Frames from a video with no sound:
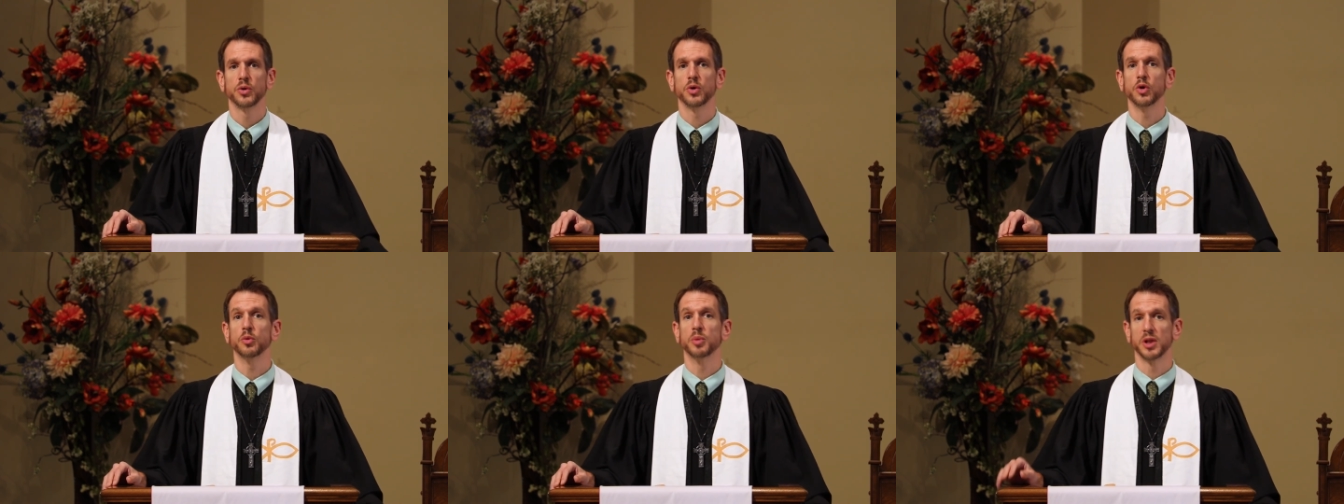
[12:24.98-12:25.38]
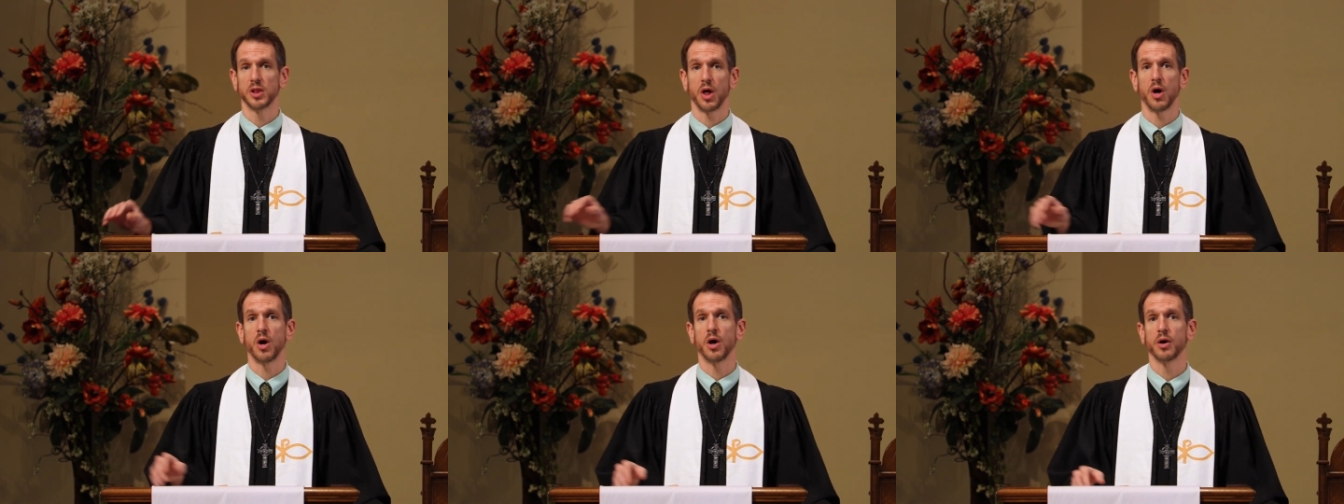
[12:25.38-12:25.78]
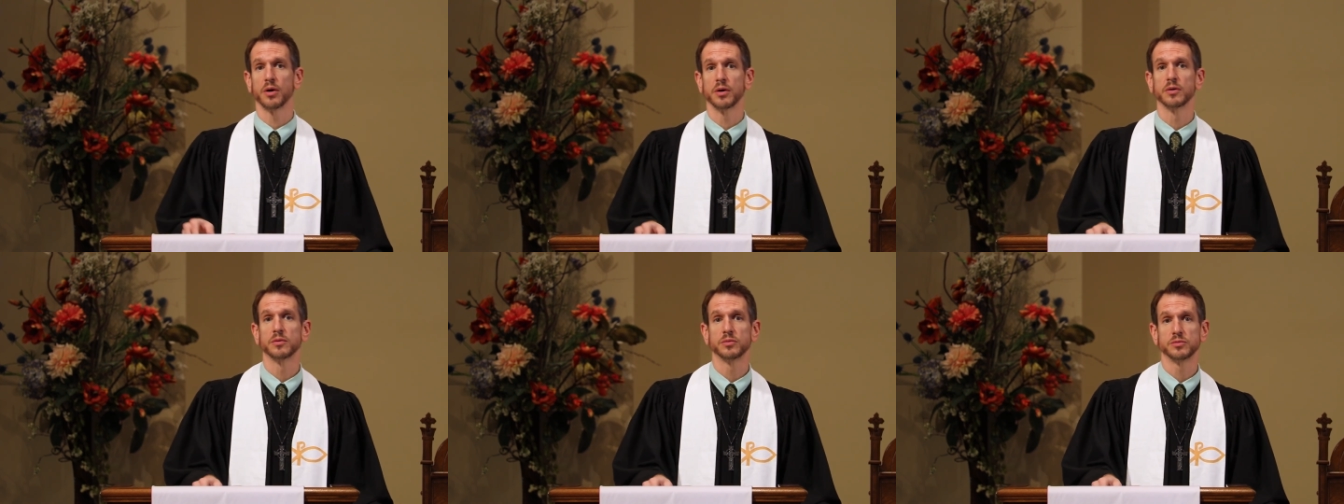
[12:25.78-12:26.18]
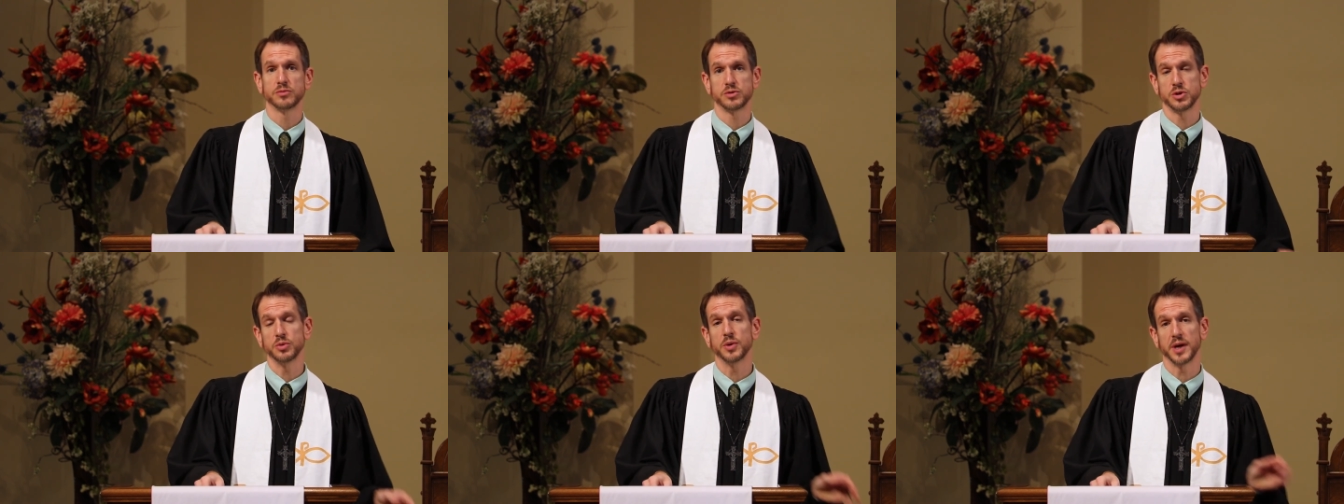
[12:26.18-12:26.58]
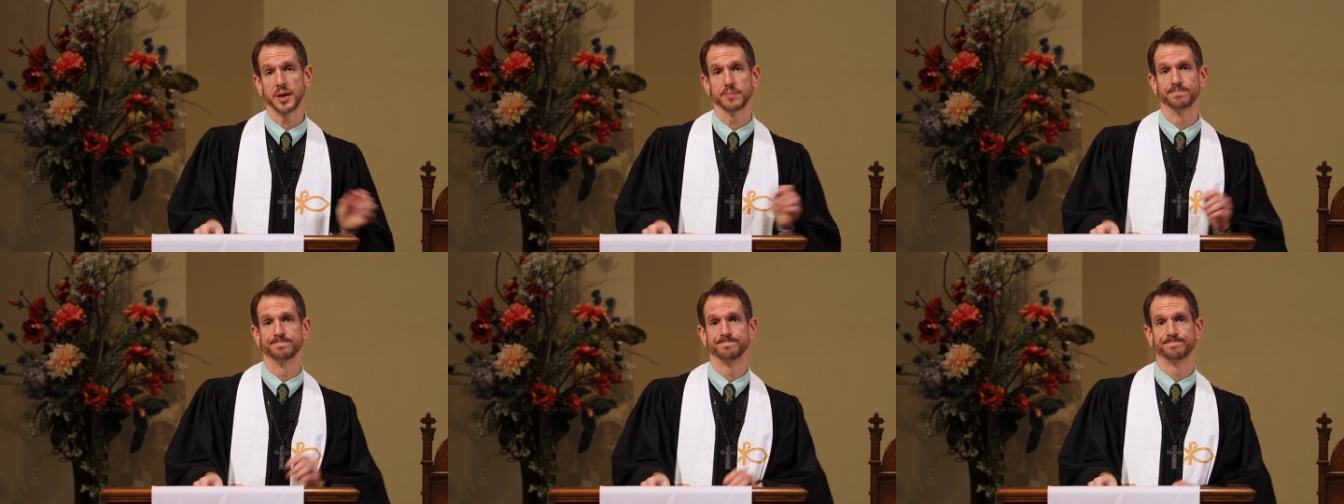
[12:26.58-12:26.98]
who belong to him.